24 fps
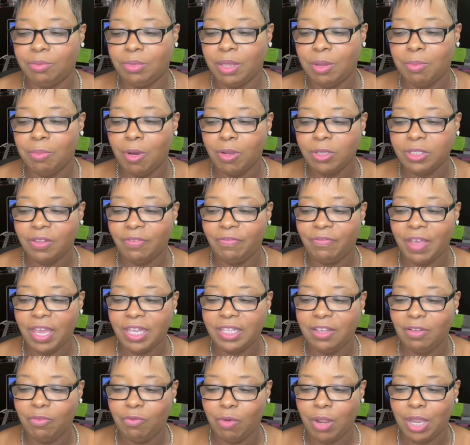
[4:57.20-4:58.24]
most
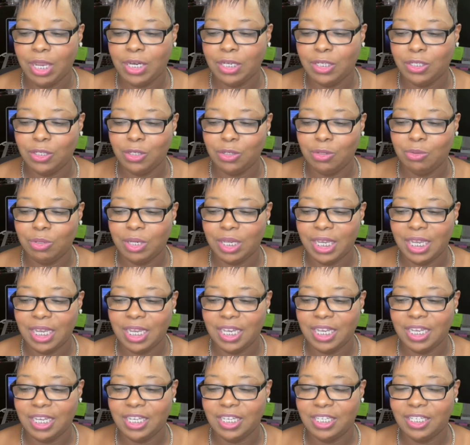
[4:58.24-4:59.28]
effective way to do it
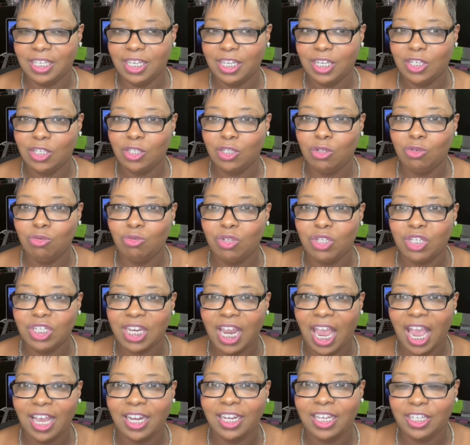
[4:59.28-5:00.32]
is to
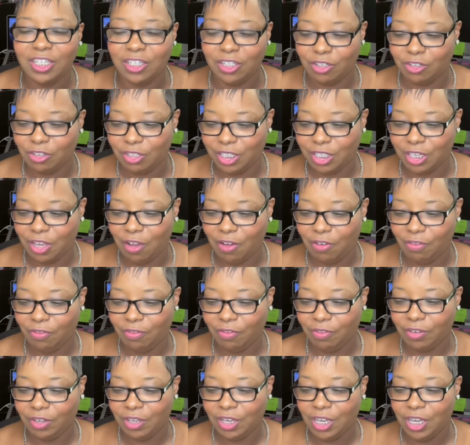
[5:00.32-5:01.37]
challenge yourself.
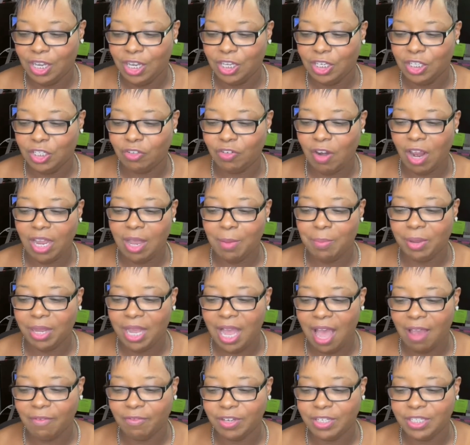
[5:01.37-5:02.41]
Strike up a
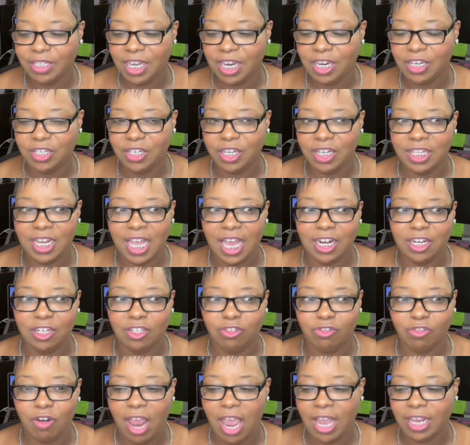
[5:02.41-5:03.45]
conversation that
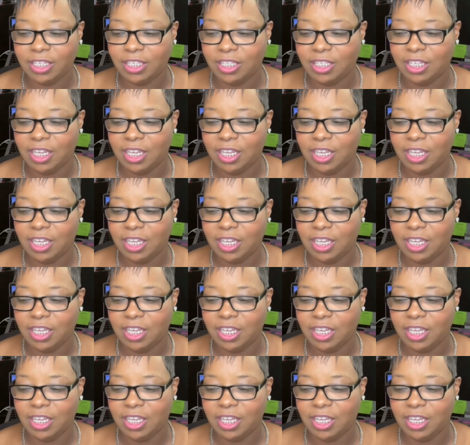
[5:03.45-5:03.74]
attracts